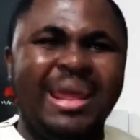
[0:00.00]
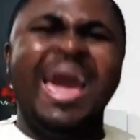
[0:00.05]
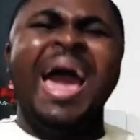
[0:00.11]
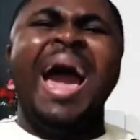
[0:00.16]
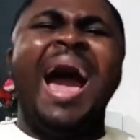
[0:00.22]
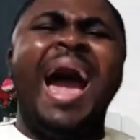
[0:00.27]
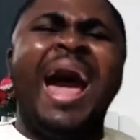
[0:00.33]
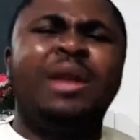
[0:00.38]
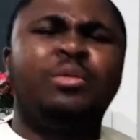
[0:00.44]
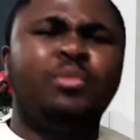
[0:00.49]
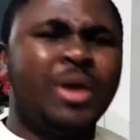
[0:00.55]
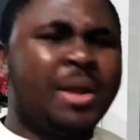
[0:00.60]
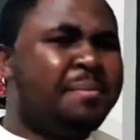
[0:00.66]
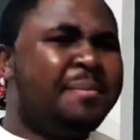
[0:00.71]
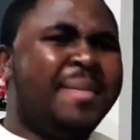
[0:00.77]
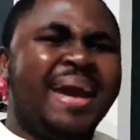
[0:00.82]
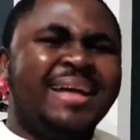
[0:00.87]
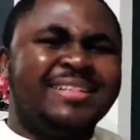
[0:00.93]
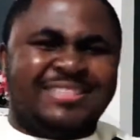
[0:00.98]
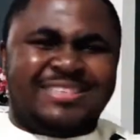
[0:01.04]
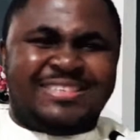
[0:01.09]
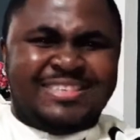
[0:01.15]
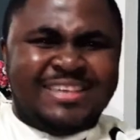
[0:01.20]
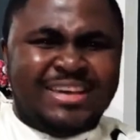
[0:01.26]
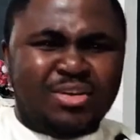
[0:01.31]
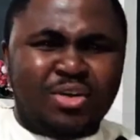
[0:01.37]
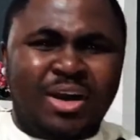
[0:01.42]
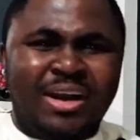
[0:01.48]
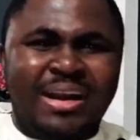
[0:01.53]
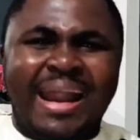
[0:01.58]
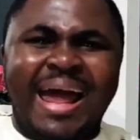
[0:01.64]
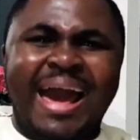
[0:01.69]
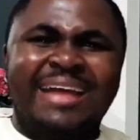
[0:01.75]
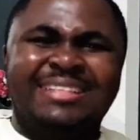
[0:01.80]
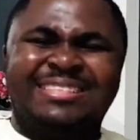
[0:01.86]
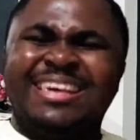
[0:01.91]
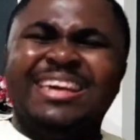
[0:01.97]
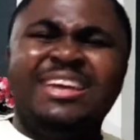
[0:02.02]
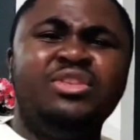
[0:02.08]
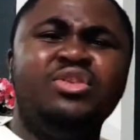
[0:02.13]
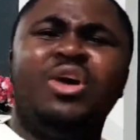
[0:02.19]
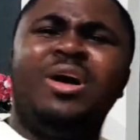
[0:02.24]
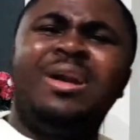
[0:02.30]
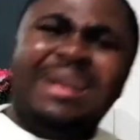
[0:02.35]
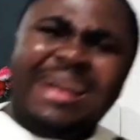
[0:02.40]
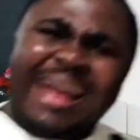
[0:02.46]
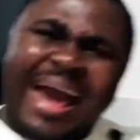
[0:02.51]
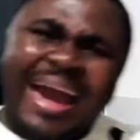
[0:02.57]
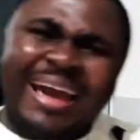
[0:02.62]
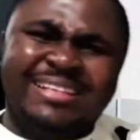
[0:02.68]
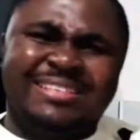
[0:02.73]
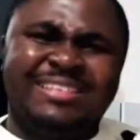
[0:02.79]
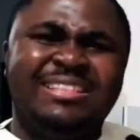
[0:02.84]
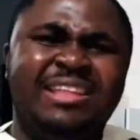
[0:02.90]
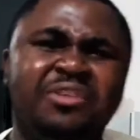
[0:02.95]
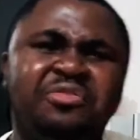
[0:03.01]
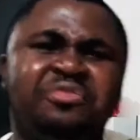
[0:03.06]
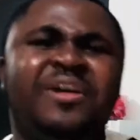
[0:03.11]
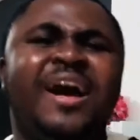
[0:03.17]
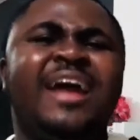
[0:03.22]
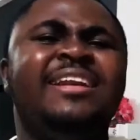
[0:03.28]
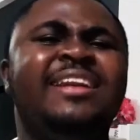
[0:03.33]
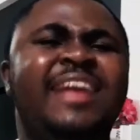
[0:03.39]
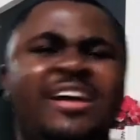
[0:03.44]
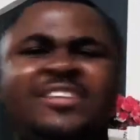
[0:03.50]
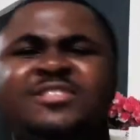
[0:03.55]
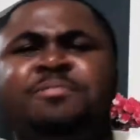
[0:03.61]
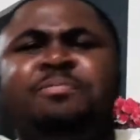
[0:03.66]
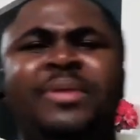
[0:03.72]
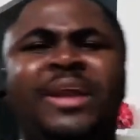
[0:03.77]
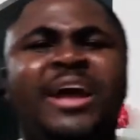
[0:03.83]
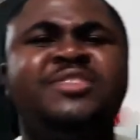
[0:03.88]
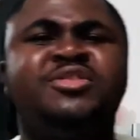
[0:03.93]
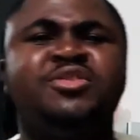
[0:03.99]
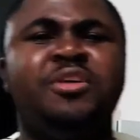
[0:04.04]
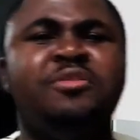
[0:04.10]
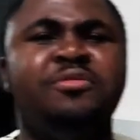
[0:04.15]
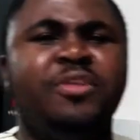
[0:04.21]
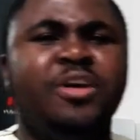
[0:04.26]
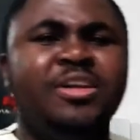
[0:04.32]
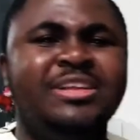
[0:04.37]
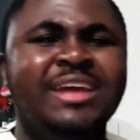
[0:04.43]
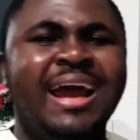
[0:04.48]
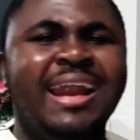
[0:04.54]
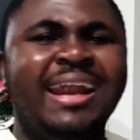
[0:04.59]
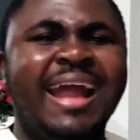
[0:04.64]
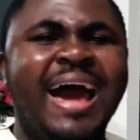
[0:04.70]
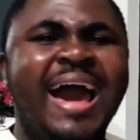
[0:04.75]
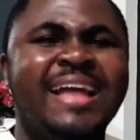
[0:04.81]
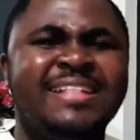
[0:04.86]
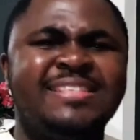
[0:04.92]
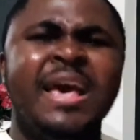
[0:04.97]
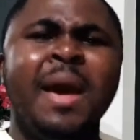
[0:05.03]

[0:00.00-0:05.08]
And when men see your light, in your light, they find expression for their light,